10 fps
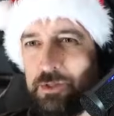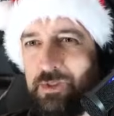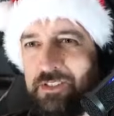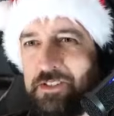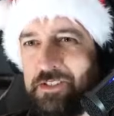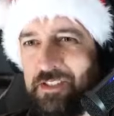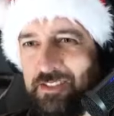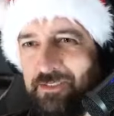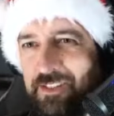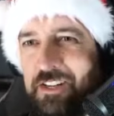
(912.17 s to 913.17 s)
we understand
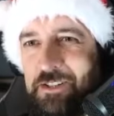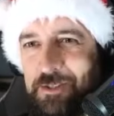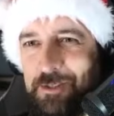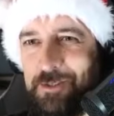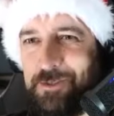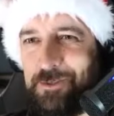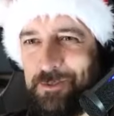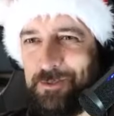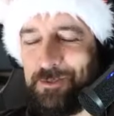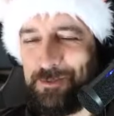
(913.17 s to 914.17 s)
there are risks
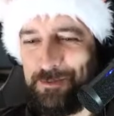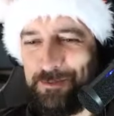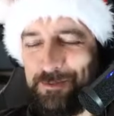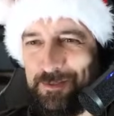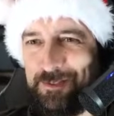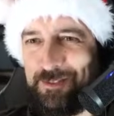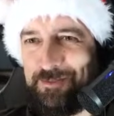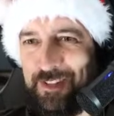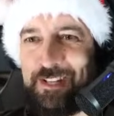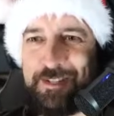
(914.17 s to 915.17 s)
of
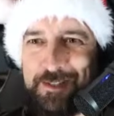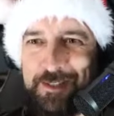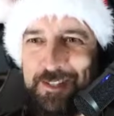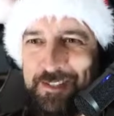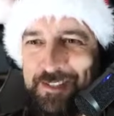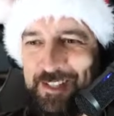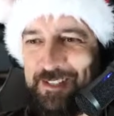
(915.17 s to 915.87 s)
the risks here, right?